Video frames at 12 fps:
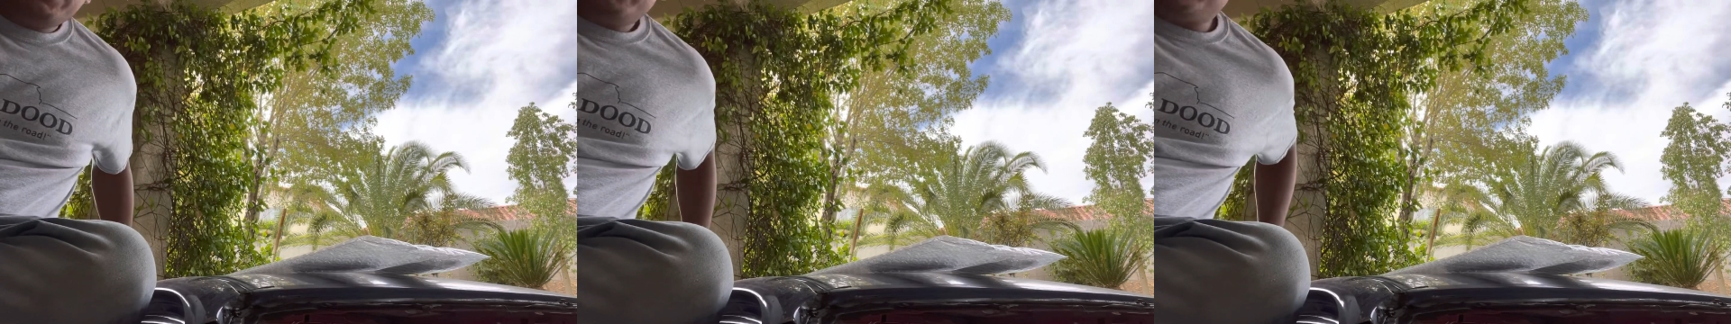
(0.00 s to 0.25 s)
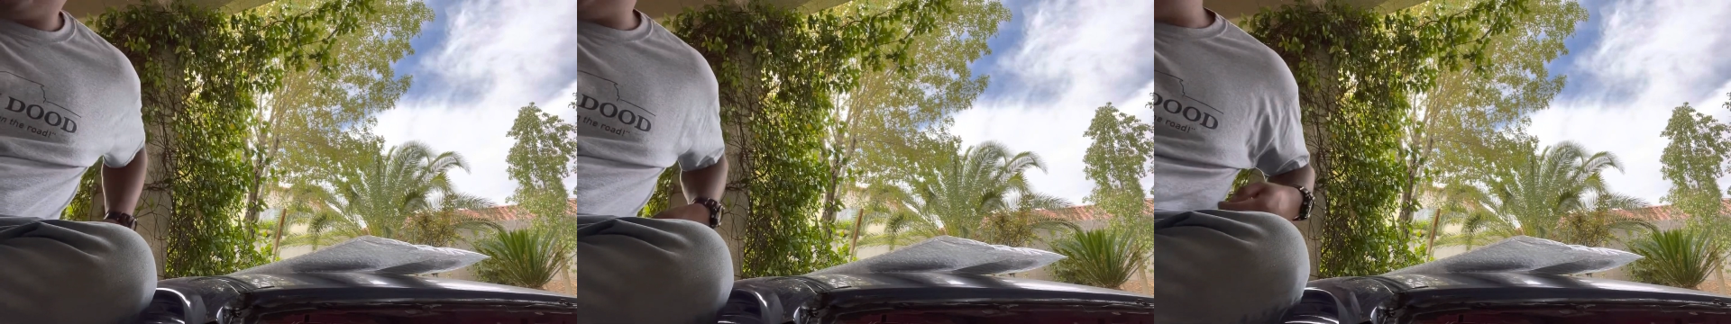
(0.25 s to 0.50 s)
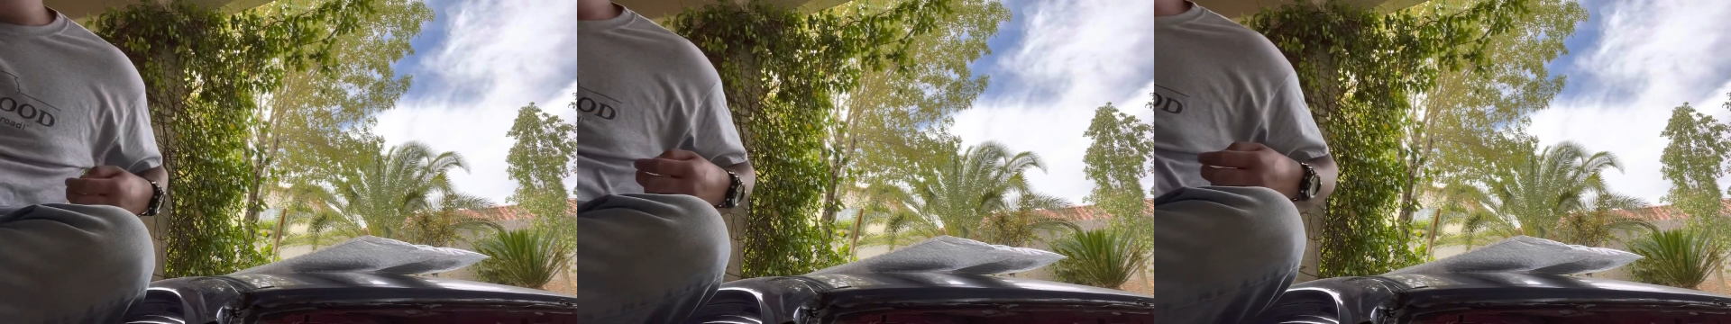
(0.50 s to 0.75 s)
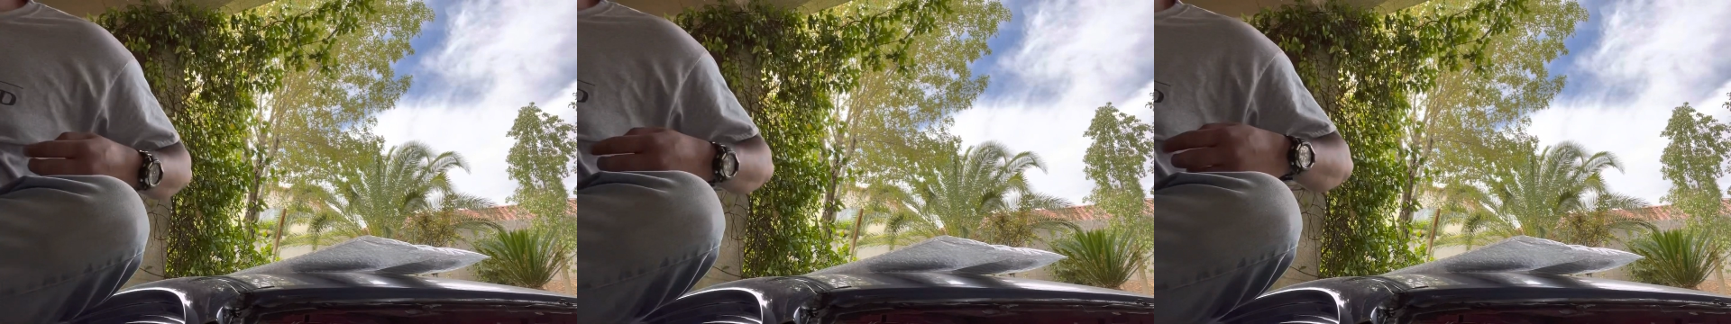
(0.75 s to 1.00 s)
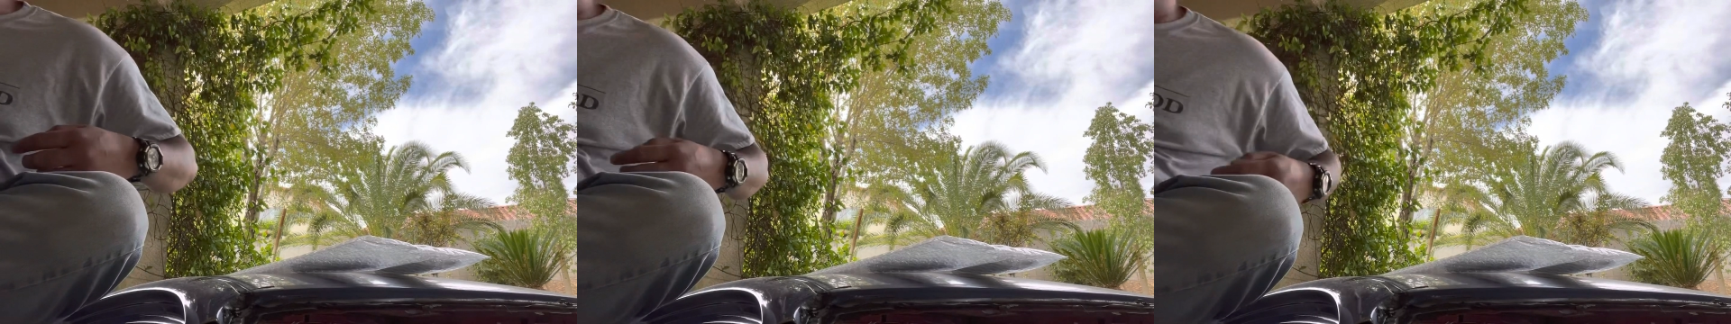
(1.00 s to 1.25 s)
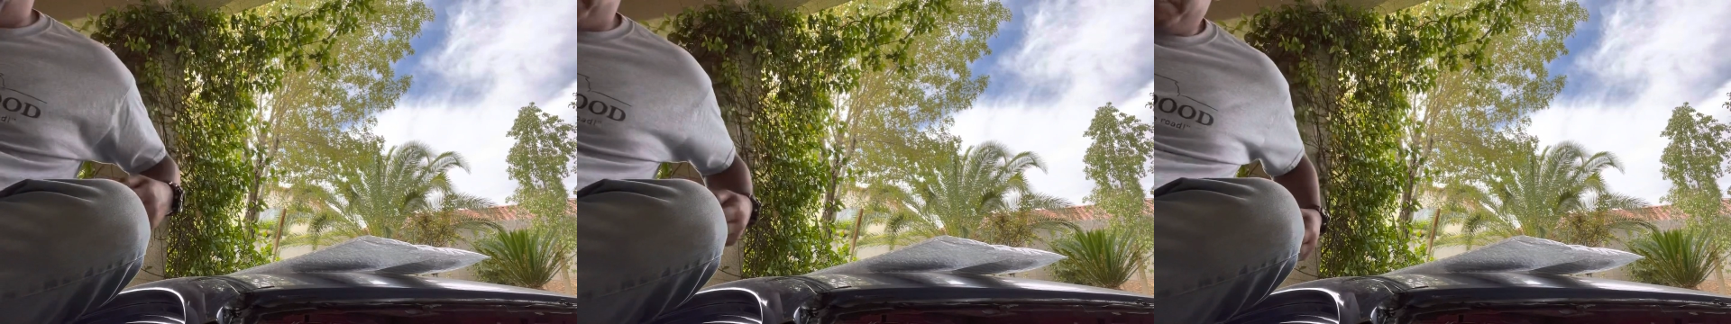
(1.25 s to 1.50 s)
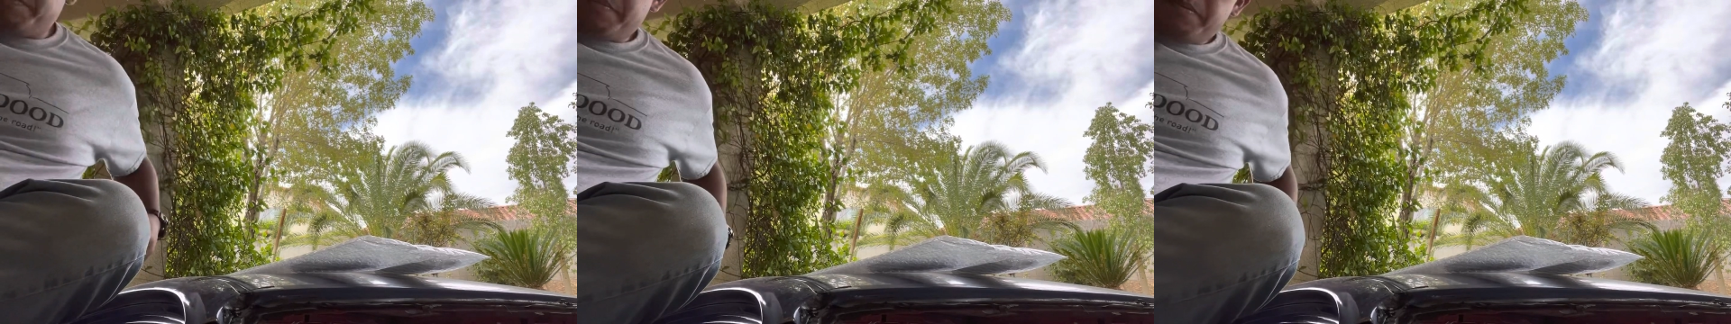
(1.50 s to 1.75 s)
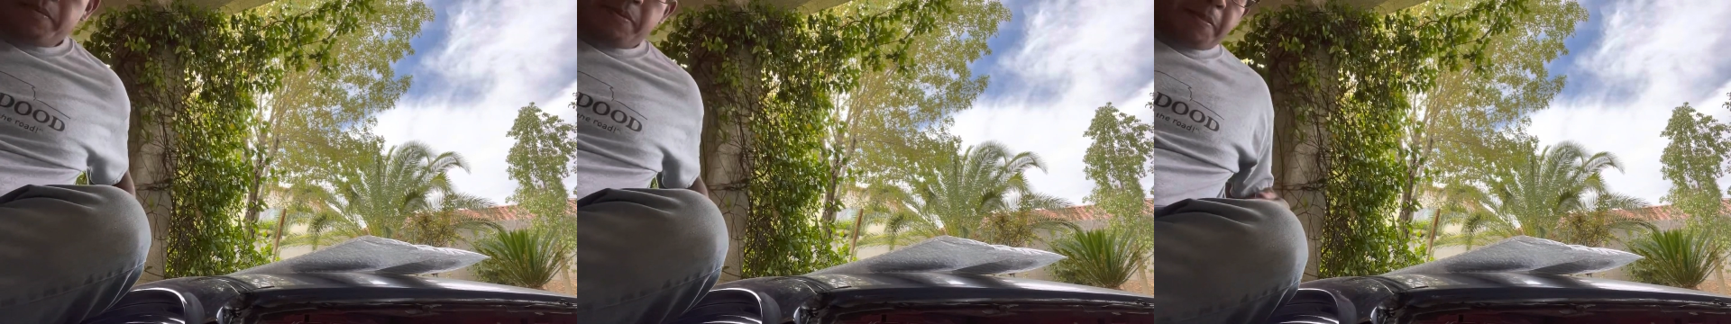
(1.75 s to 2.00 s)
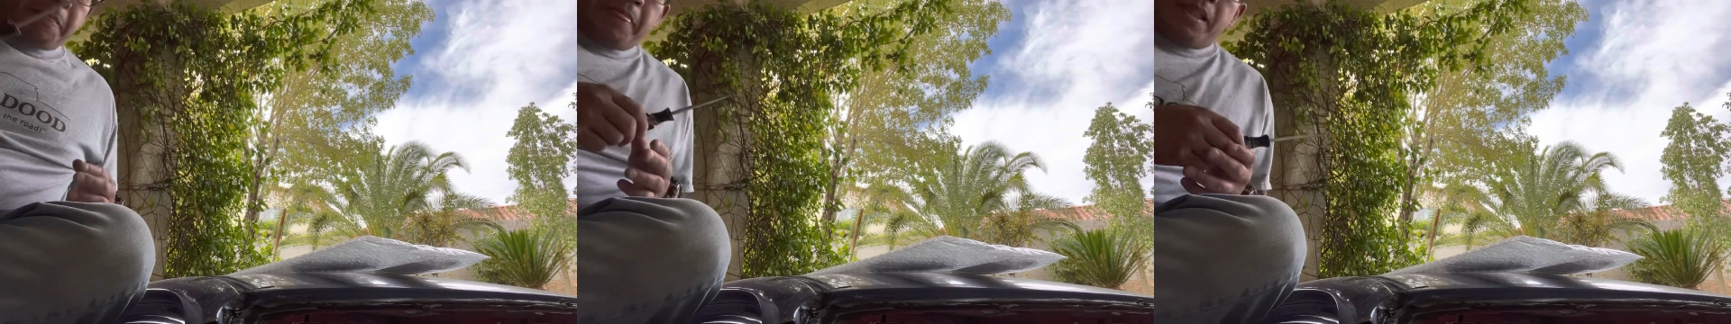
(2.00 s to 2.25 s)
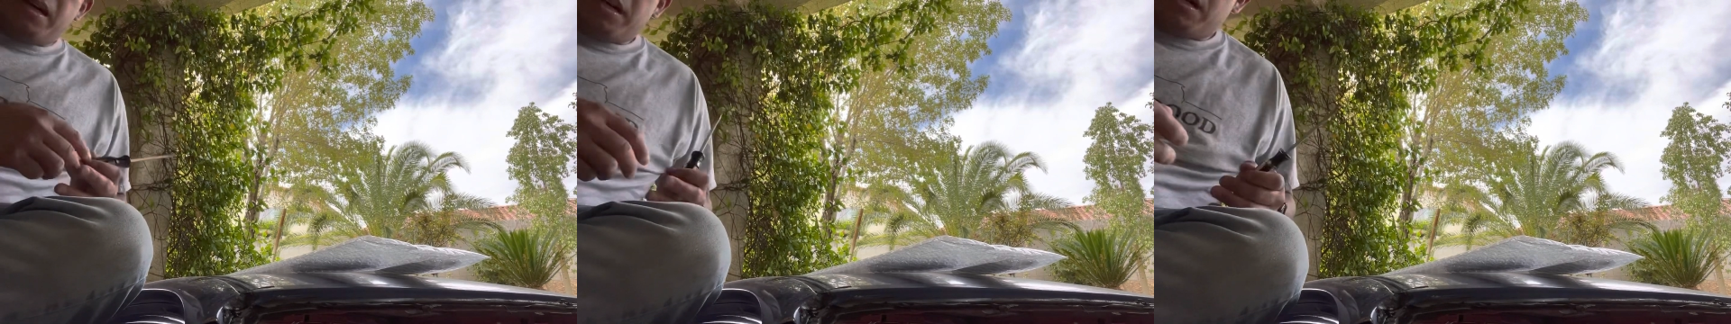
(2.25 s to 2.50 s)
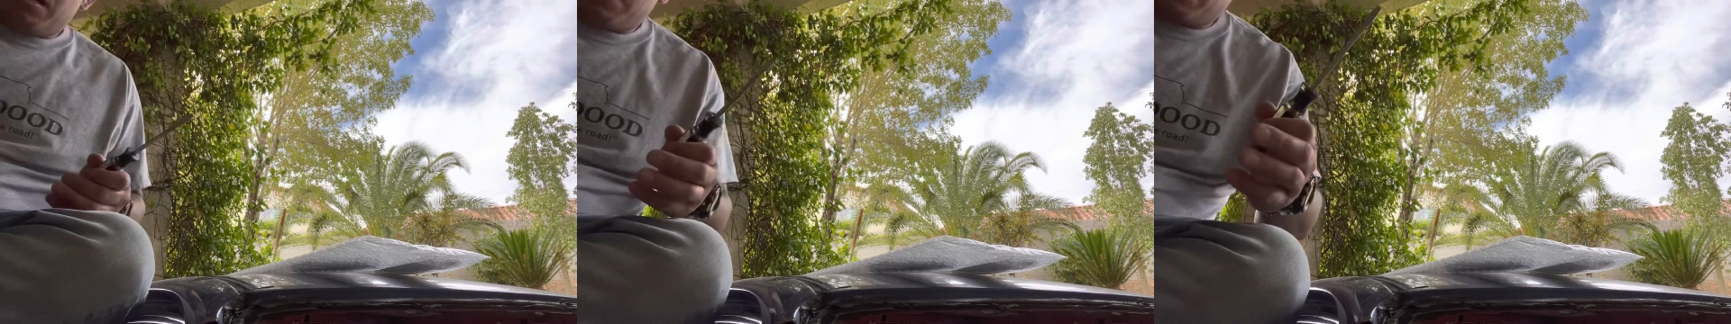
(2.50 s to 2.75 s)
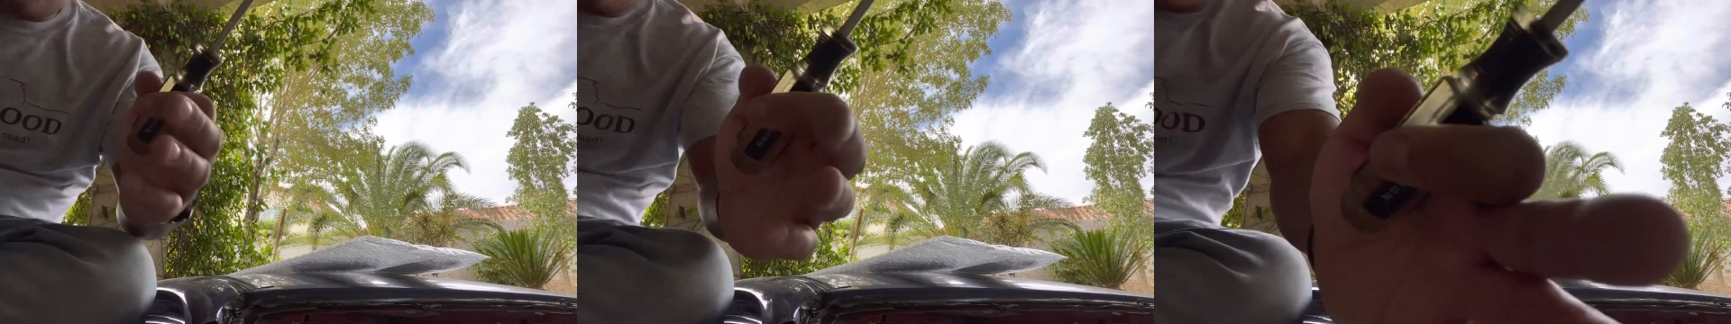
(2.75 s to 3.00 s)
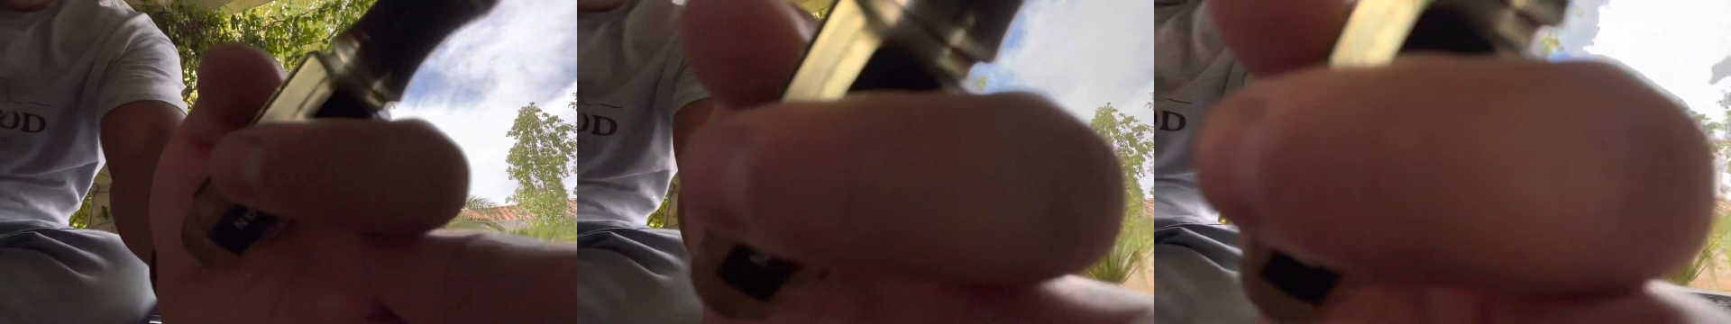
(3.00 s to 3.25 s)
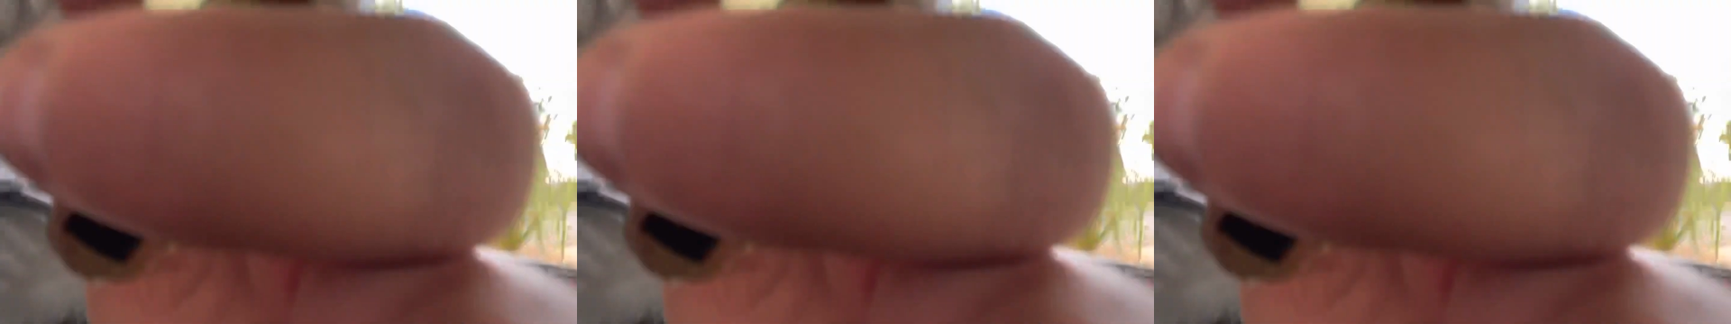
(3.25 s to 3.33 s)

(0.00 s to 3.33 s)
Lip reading: (no speaker visible)